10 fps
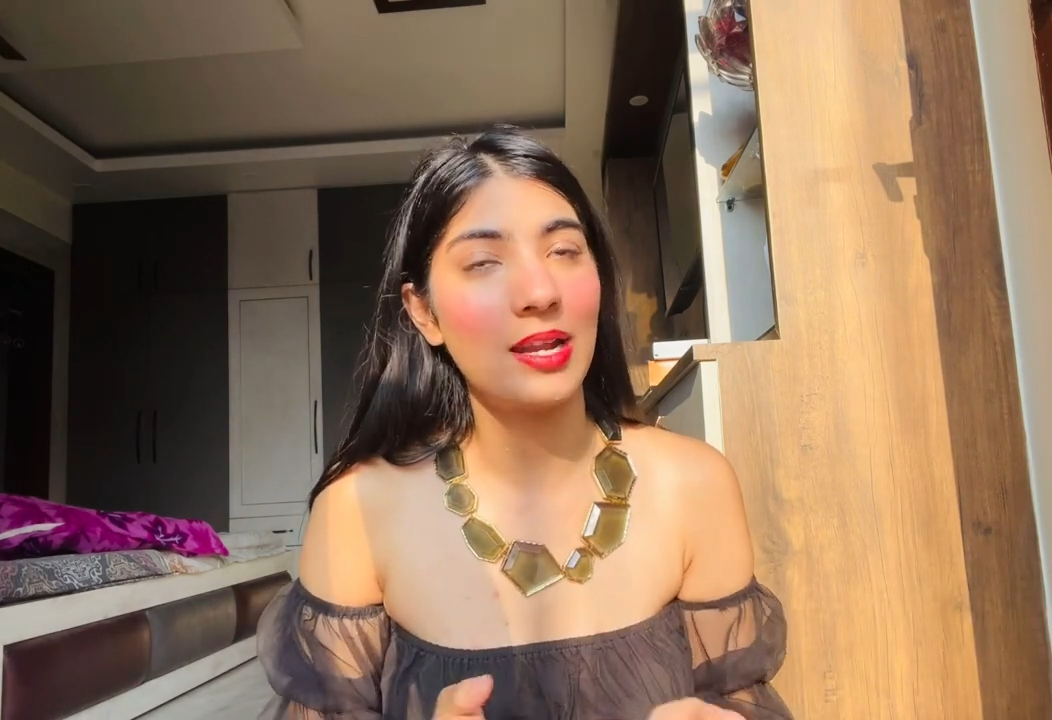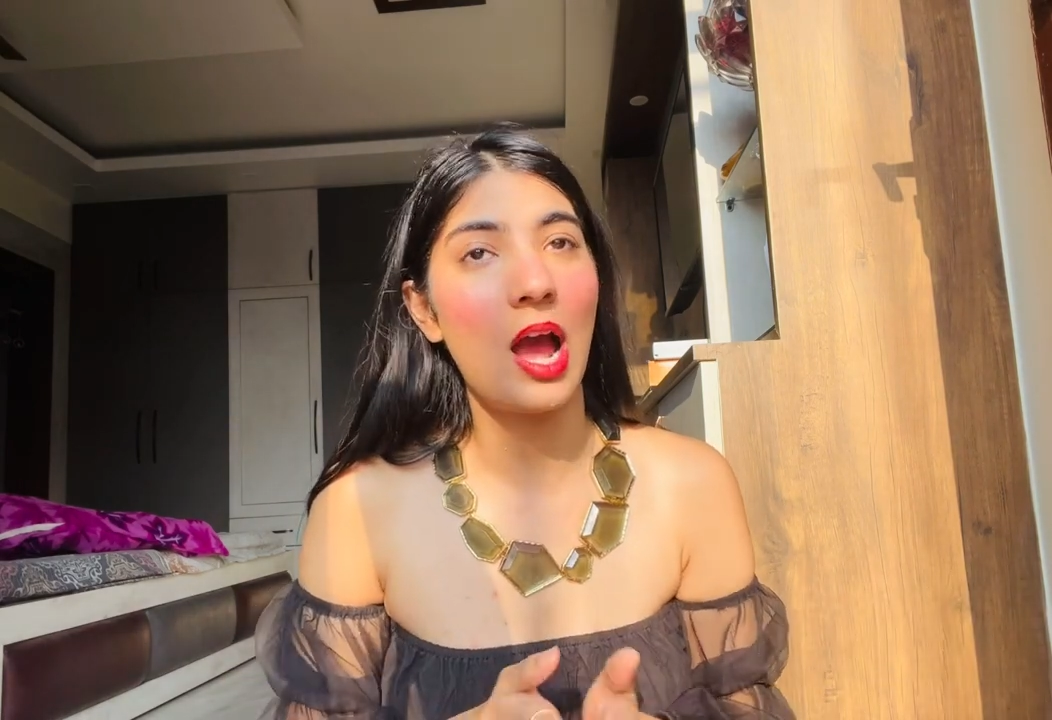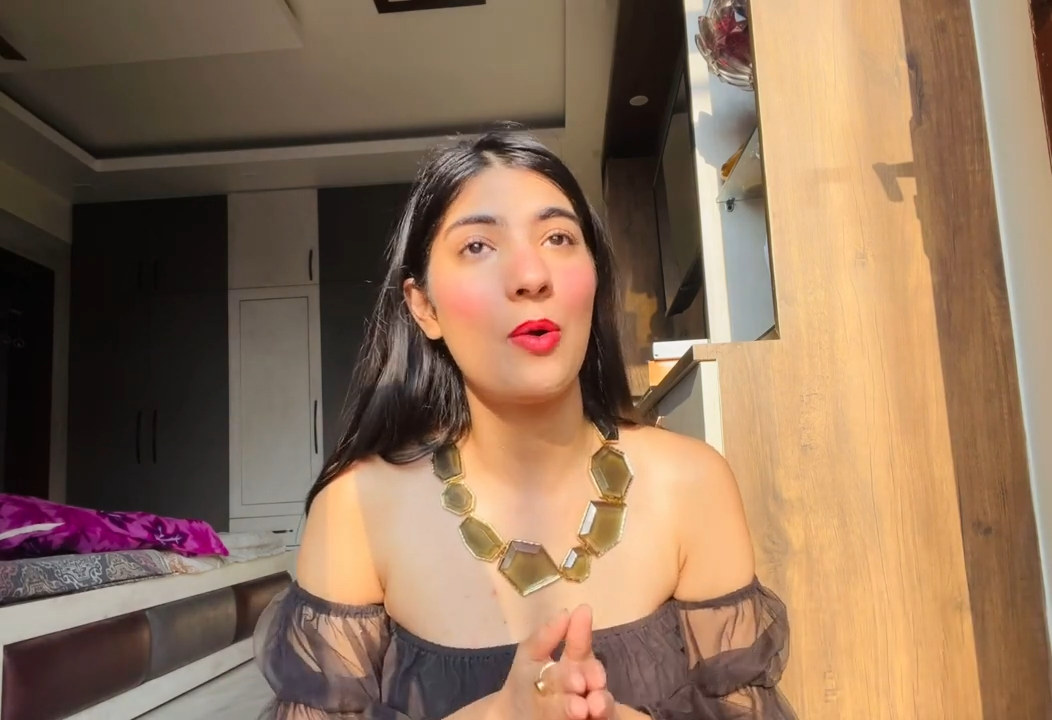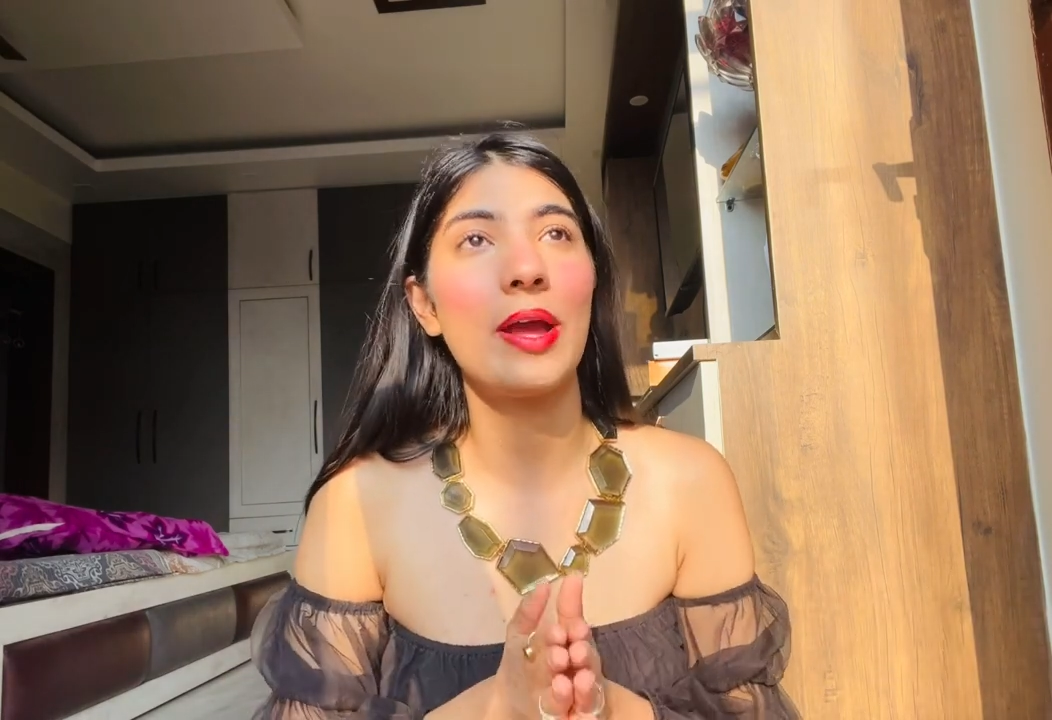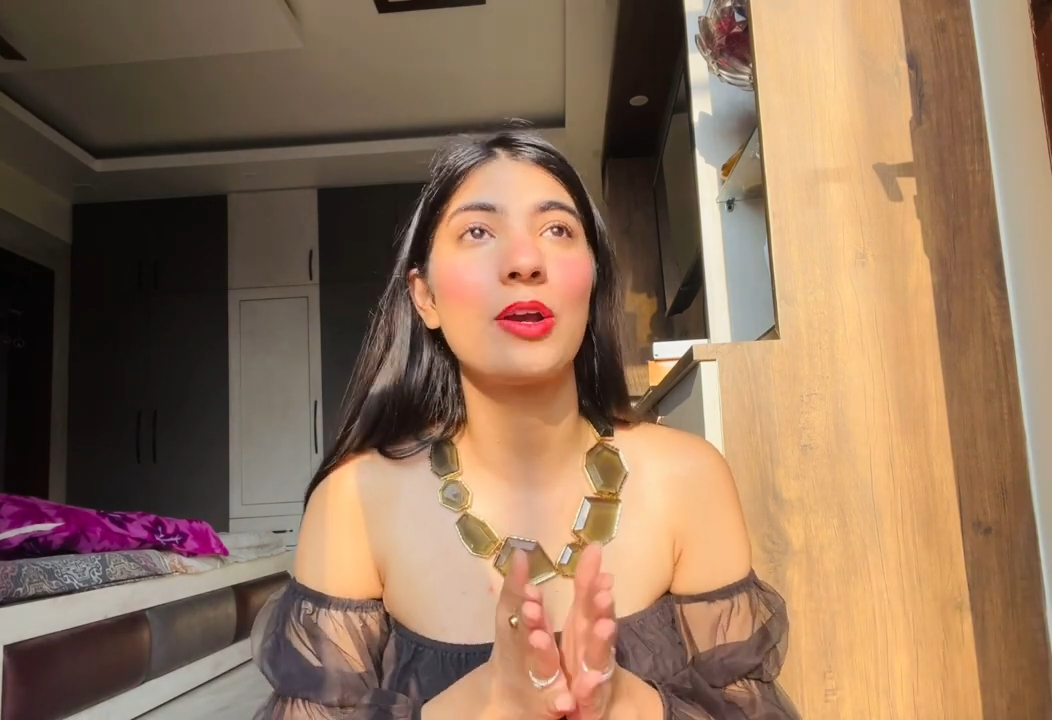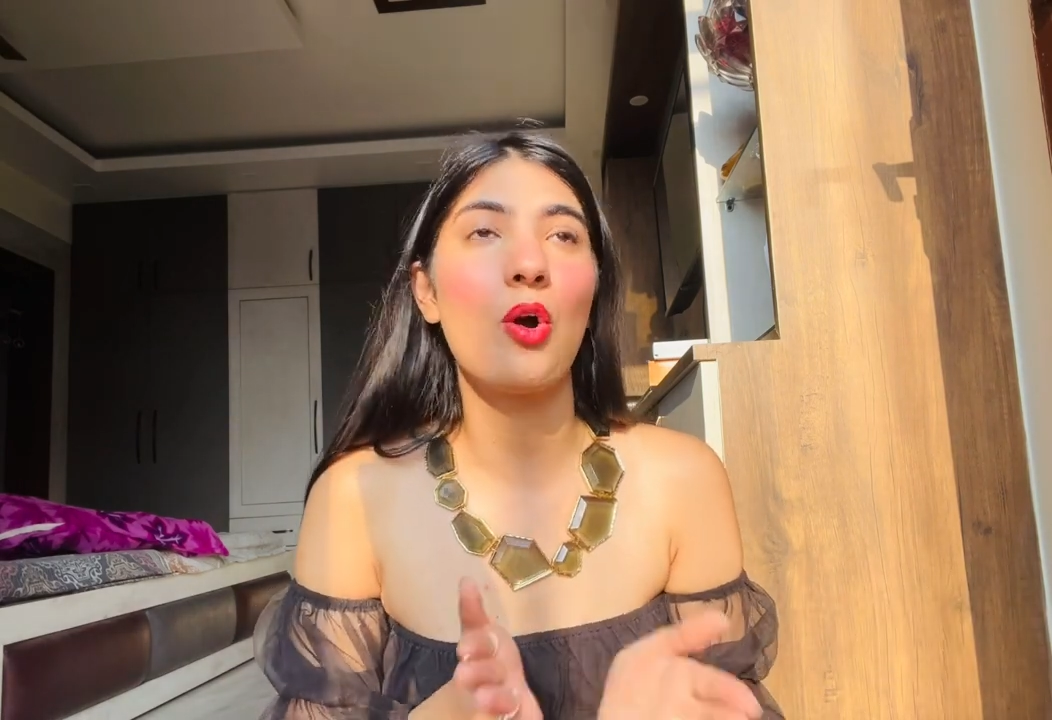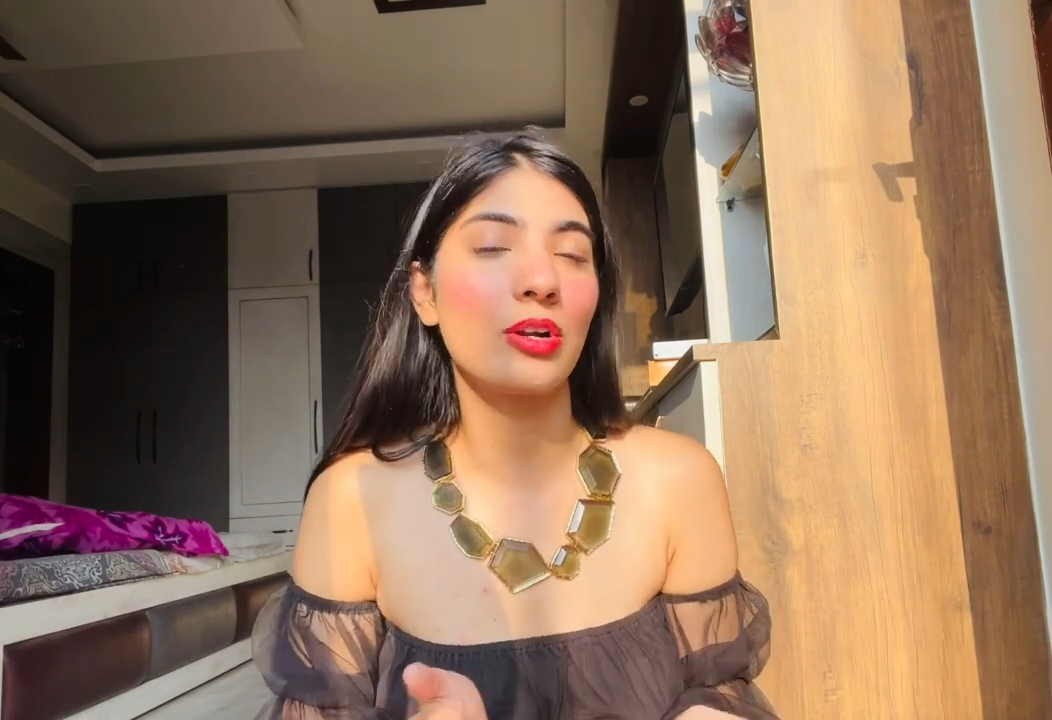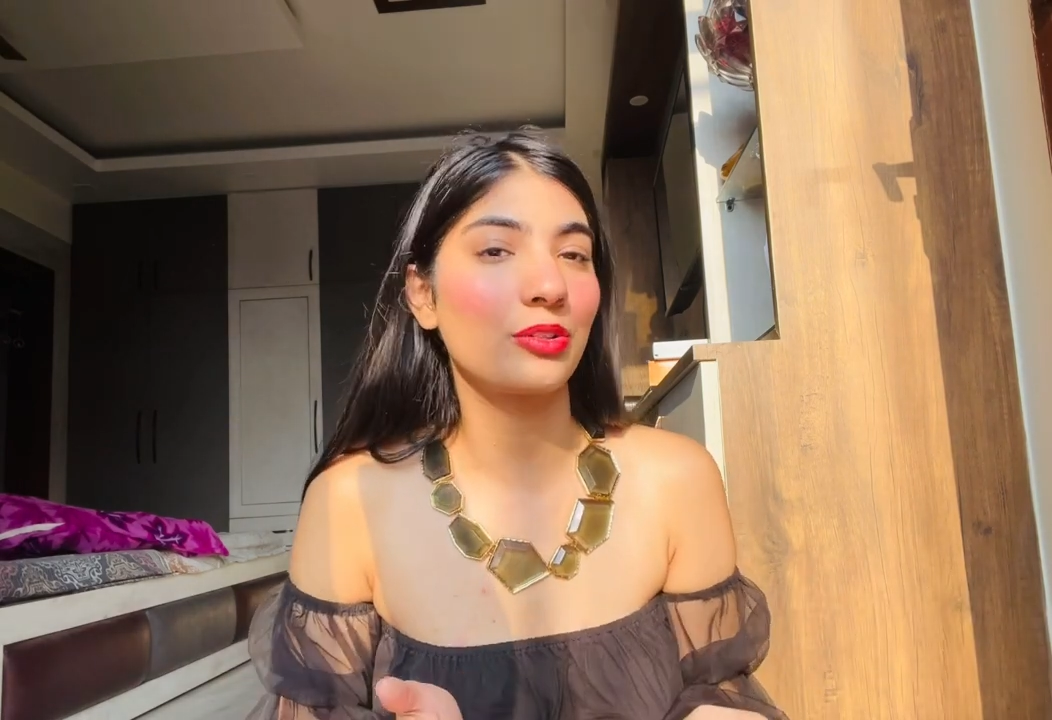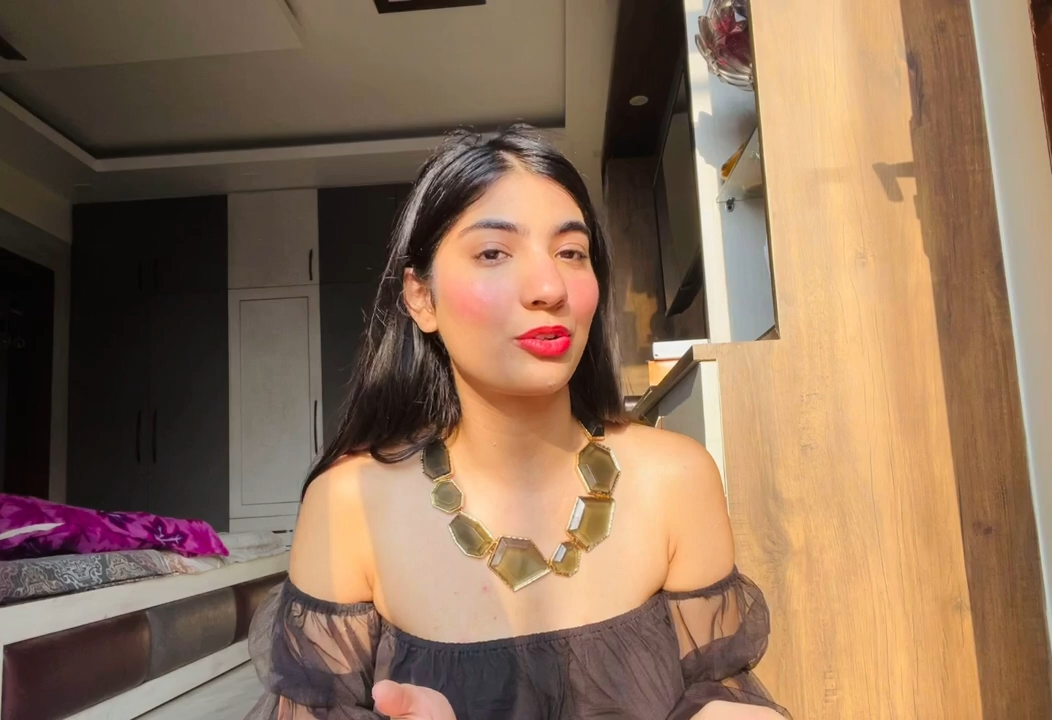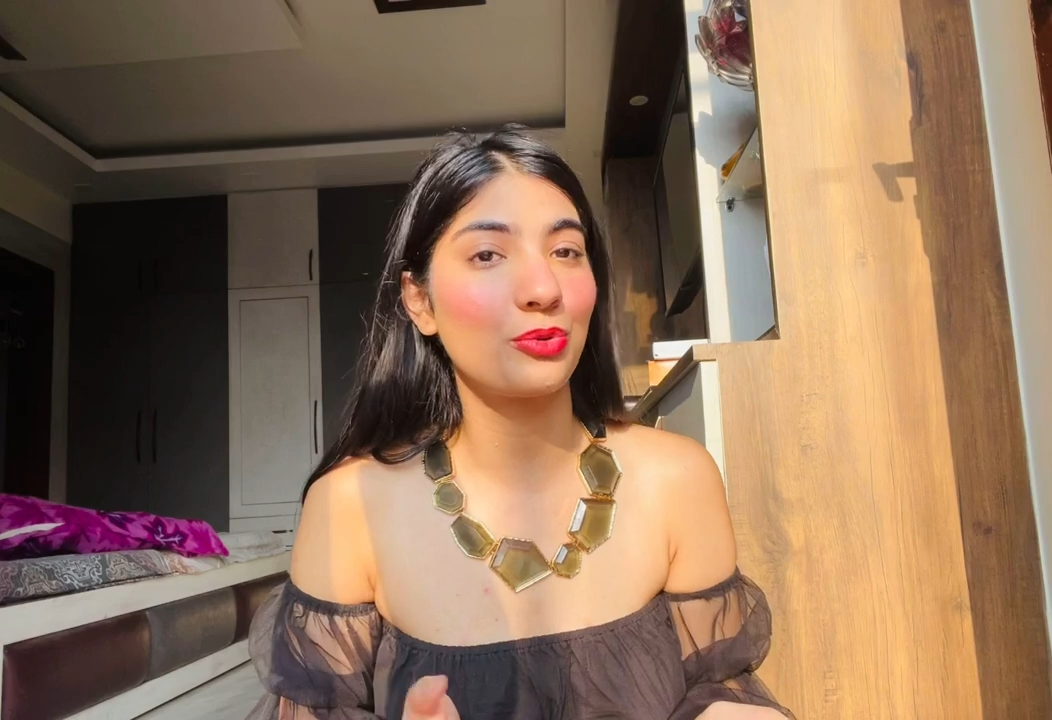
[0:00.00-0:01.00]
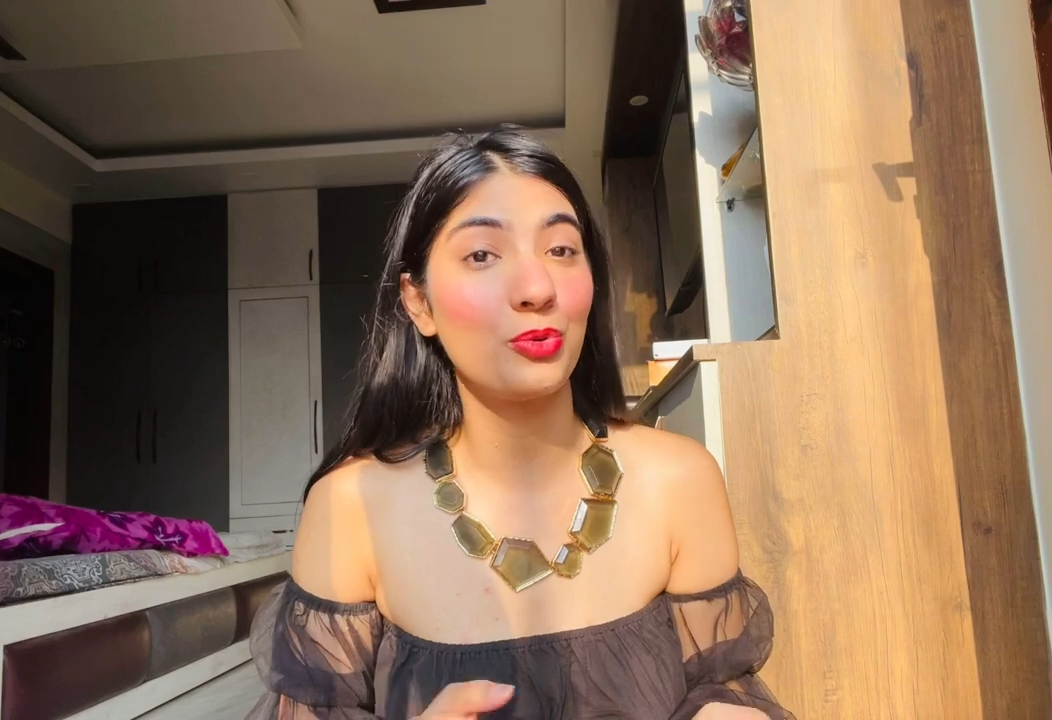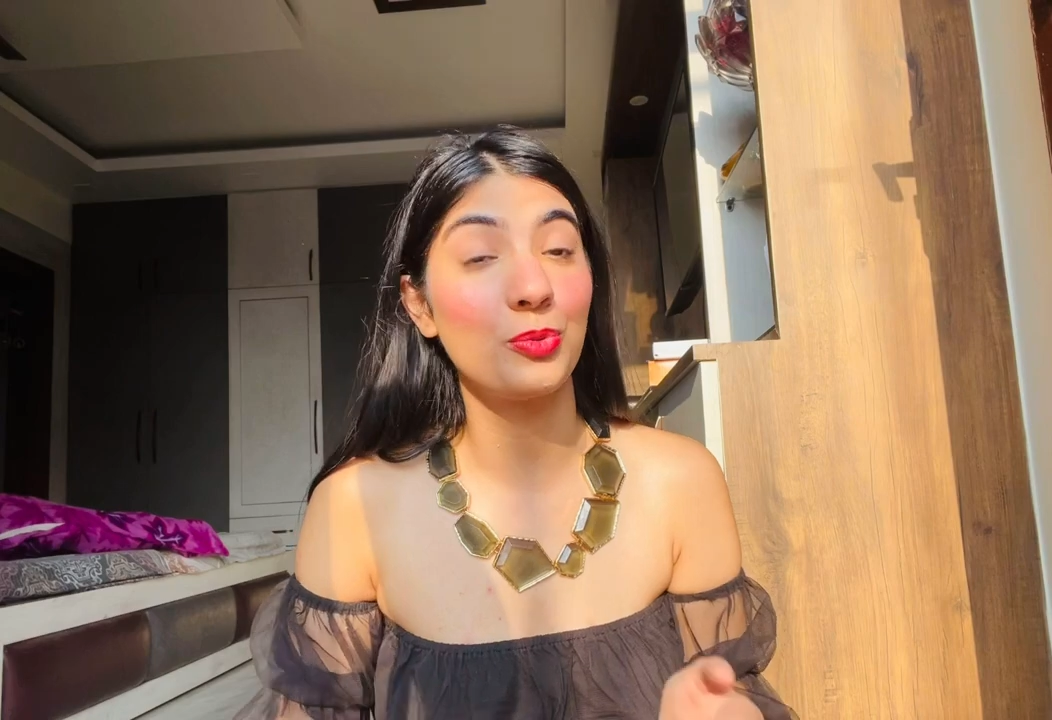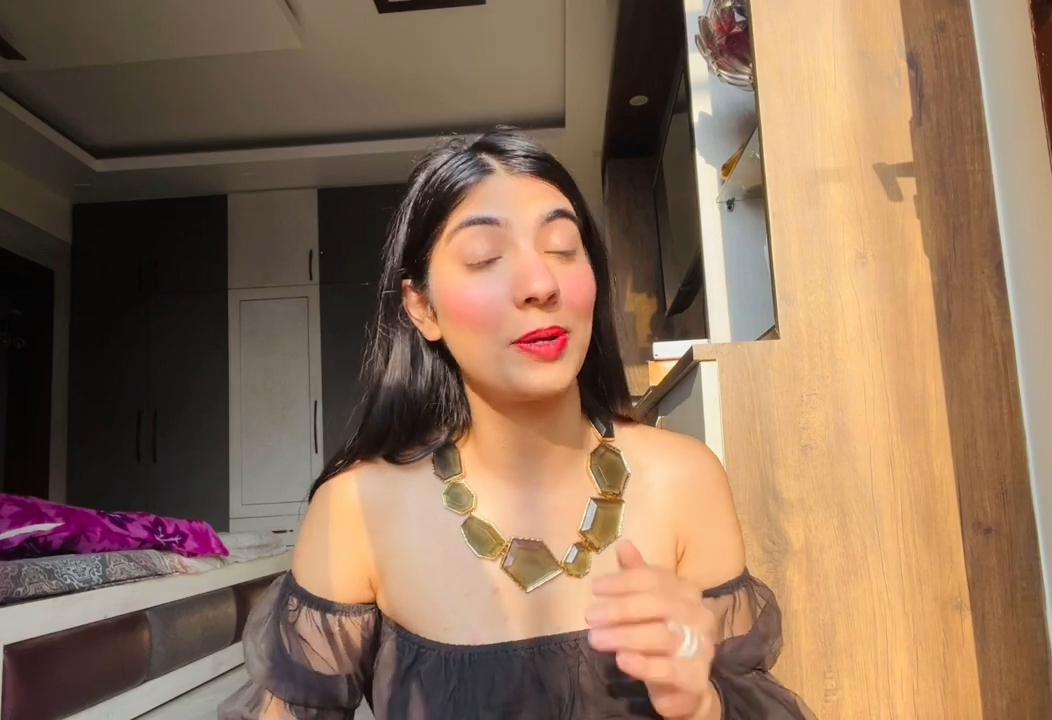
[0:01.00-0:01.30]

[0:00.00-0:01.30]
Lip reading: how I got through my